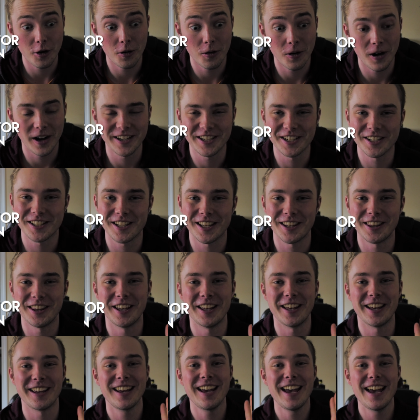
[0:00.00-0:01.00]
I just said
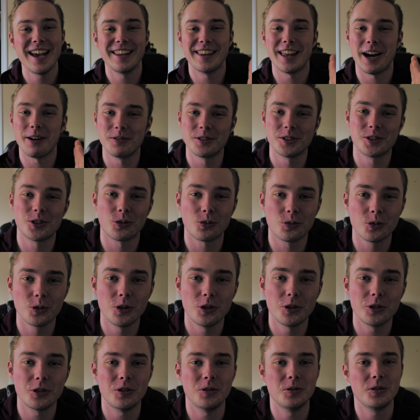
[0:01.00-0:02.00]
that was the
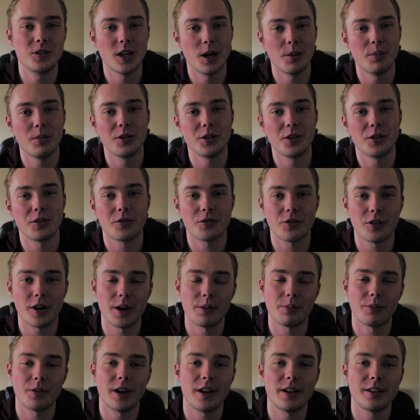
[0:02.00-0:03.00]
rule. You double your
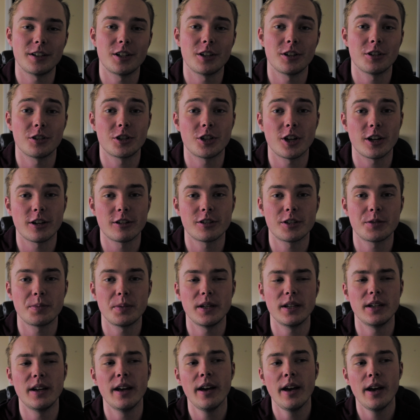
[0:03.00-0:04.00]
frame rate to your shutter
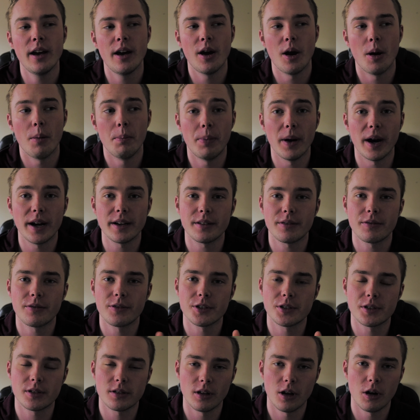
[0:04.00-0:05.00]
speed. But for
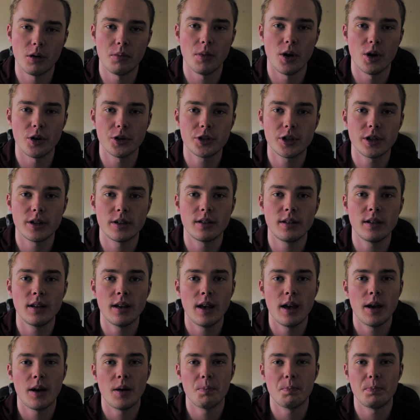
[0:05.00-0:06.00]
slow motion,
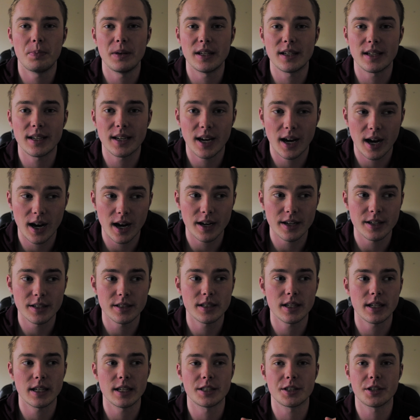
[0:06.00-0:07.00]

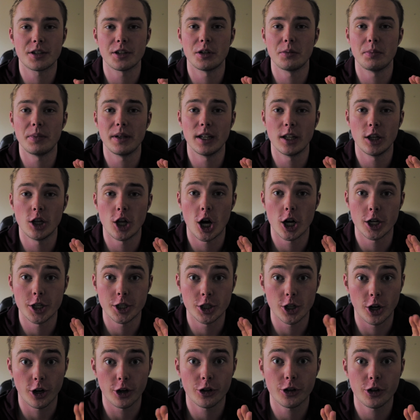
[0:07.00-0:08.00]
because it's going to be a lot
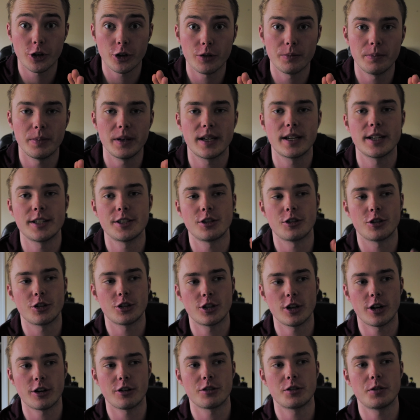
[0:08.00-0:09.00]
darker, because your
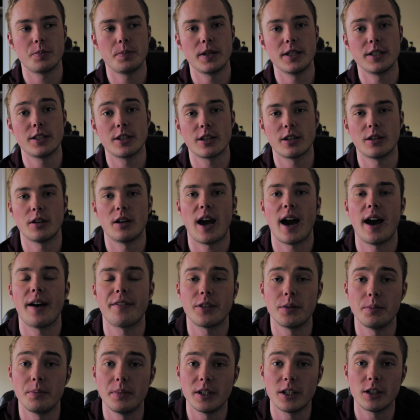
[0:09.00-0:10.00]
shutter speed is going to have
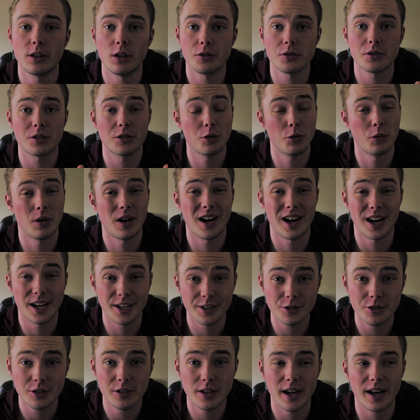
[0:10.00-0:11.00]
to be closer to
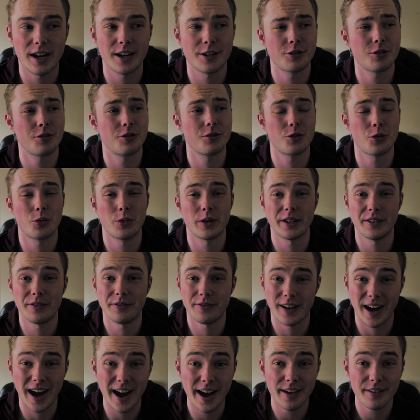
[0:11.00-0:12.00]

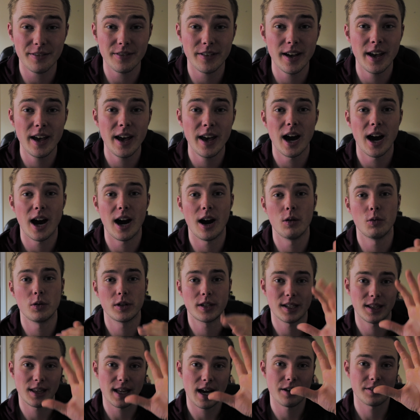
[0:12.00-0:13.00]
125,
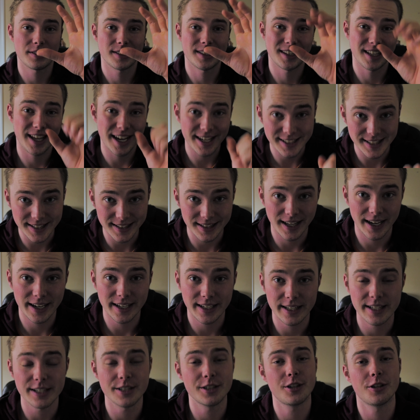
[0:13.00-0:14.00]
which allows less
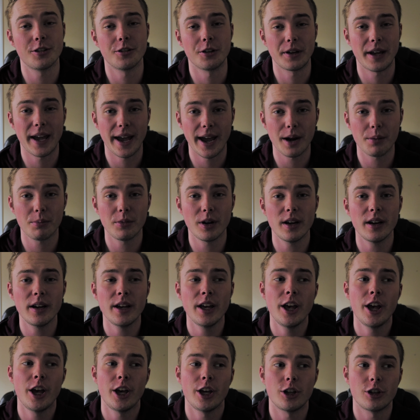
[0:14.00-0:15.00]
light into your camera,
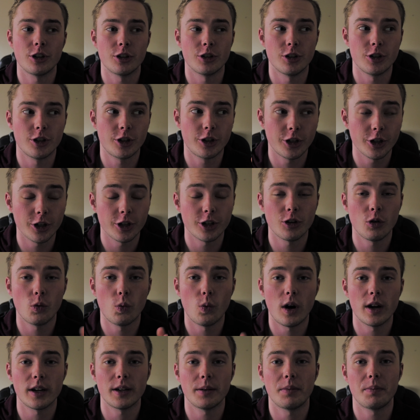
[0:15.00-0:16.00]
you're going to
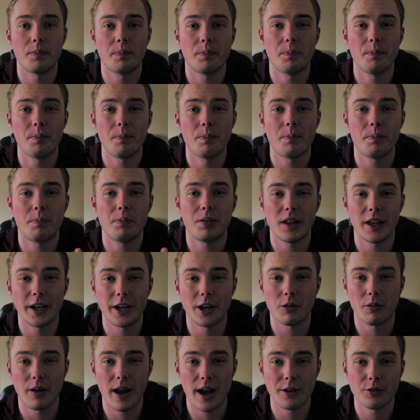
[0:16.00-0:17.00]
want to play
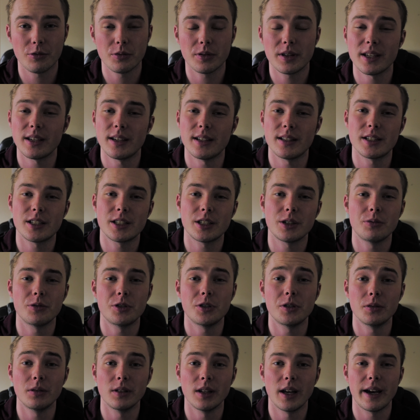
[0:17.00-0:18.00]
around with it and see
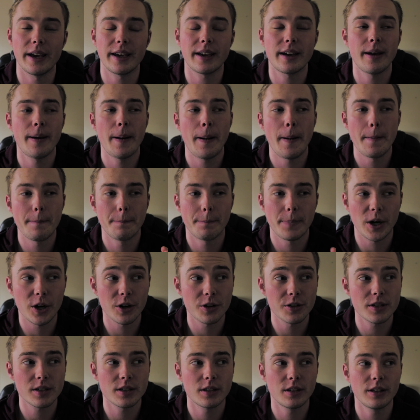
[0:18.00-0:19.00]
what you like.
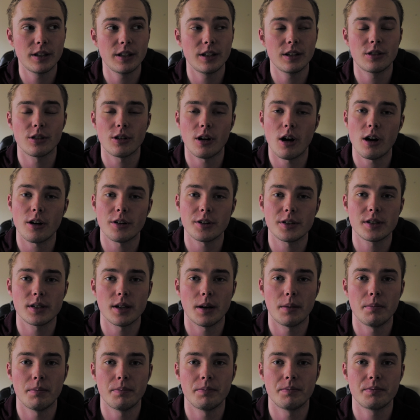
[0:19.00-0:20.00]
Personally, there are
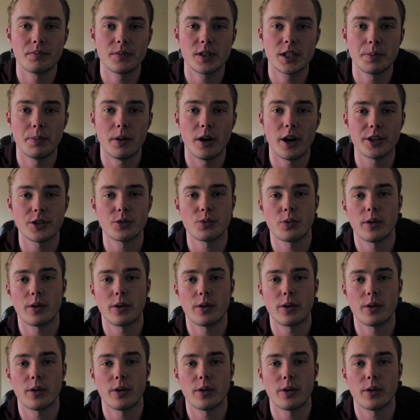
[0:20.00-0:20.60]
some spots